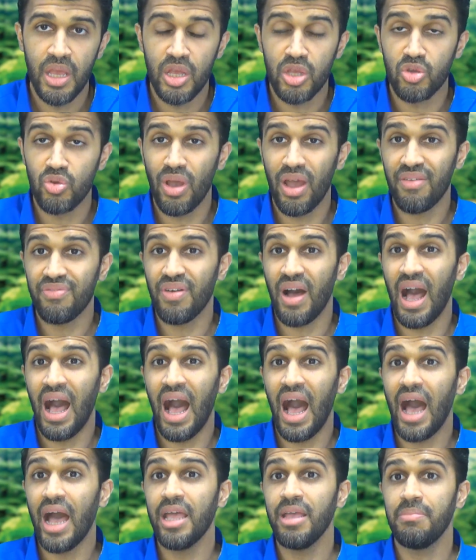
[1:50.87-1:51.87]
you have a
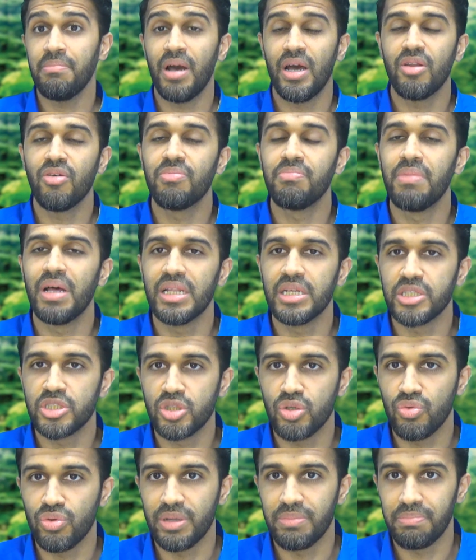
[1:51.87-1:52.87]
high amount of
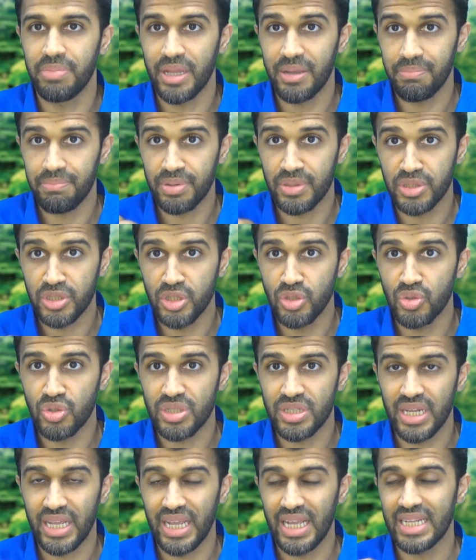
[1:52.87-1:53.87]
melatonin being
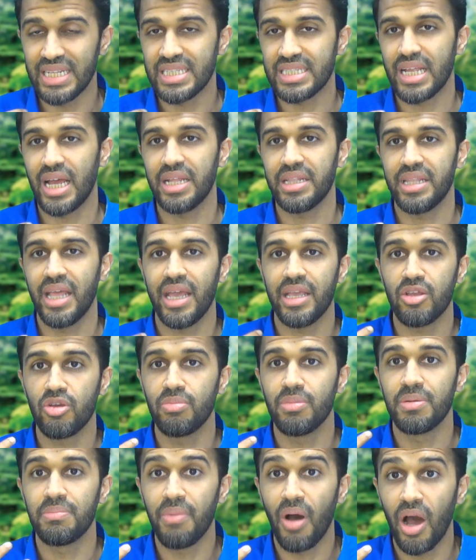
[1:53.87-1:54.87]
produced inside that
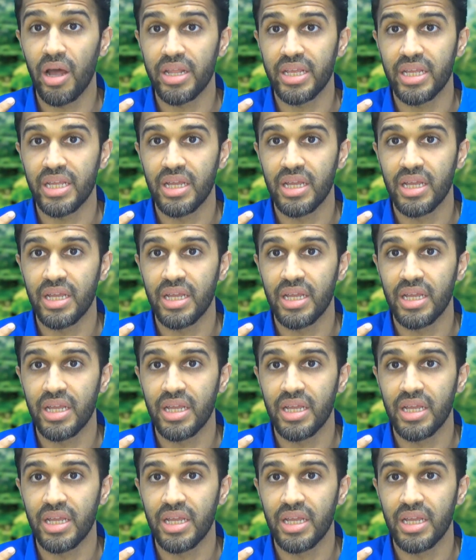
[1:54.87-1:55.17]
human body.